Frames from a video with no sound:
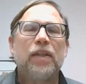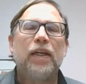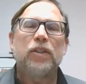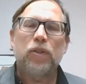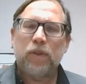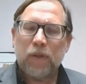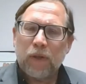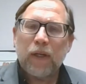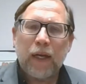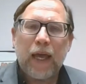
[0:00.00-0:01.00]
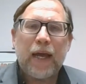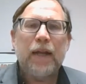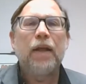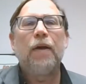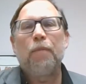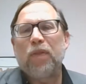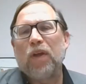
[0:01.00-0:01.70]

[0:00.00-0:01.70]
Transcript: It's, again, the